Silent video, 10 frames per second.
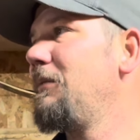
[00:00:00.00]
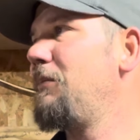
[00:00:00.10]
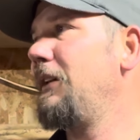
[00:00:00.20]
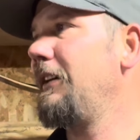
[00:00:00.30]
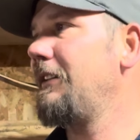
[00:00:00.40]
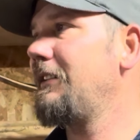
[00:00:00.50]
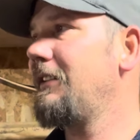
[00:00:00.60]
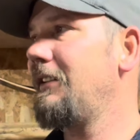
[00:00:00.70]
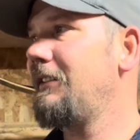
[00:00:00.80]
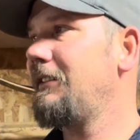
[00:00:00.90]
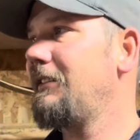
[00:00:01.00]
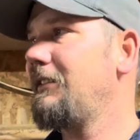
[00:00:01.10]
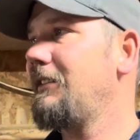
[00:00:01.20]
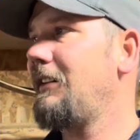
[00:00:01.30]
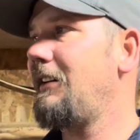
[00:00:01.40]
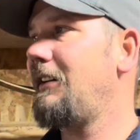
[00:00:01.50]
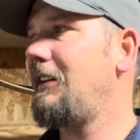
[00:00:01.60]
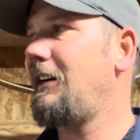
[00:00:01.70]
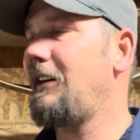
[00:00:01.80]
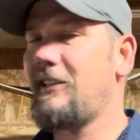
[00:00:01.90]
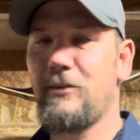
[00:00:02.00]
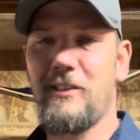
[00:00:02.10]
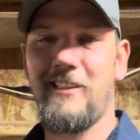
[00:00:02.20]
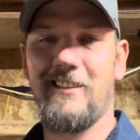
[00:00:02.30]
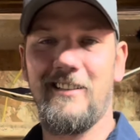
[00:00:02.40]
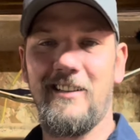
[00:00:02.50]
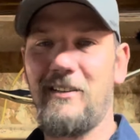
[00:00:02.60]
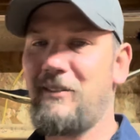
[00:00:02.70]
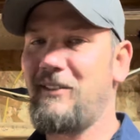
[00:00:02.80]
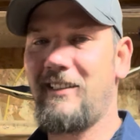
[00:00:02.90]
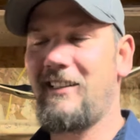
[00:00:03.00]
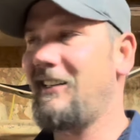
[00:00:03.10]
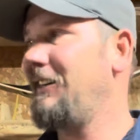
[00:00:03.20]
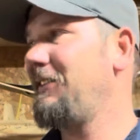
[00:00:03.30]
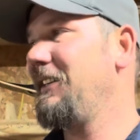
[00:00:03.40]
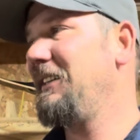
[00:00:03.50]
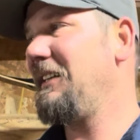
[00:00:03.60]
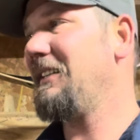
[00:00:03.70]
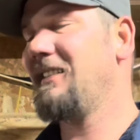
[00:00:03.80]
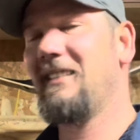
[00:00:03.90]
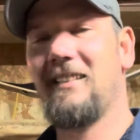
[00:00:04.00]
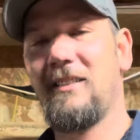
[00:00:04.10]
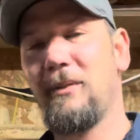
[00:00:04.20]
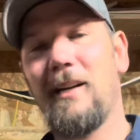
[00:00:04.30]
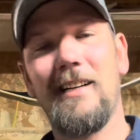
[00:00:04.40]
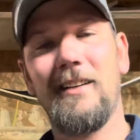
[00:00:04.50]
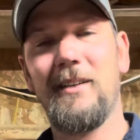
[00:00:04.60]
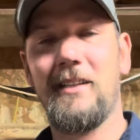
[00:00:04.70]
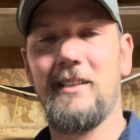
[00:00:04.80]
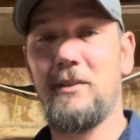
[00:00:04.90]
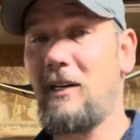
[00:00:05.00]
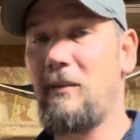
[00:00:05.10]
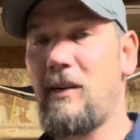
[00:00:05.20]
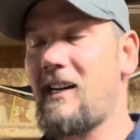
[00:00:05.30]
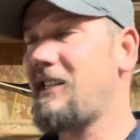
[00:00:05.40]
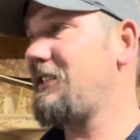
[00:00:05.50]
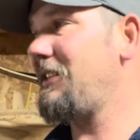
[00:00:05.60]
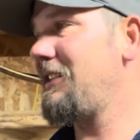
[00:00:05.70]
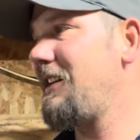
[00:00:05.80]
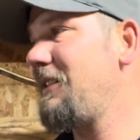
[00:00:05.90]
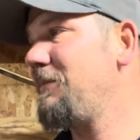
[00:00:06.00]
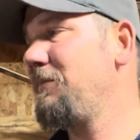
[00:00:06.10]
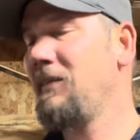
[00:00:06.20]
But I just wanted y'all to know I love doing it. This is why I do it. This is why I practice all the time.